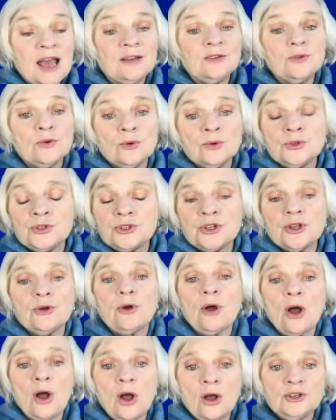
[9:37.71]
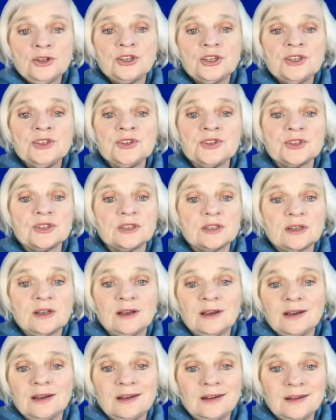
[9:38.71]
and also artists,
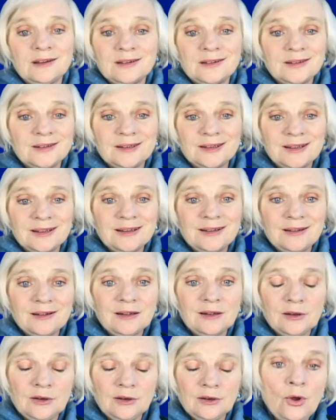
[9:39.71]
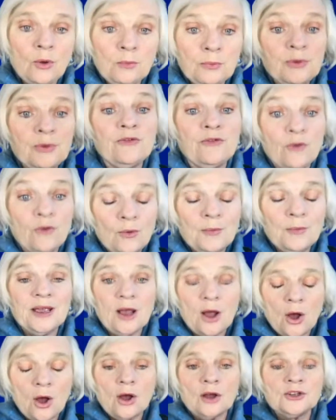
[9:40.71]

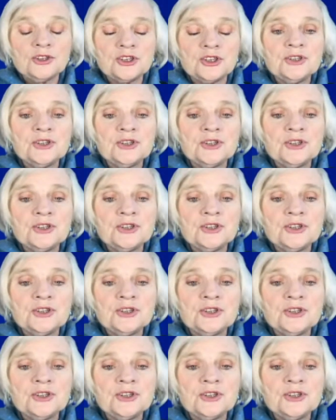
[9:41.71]
non-performing artists,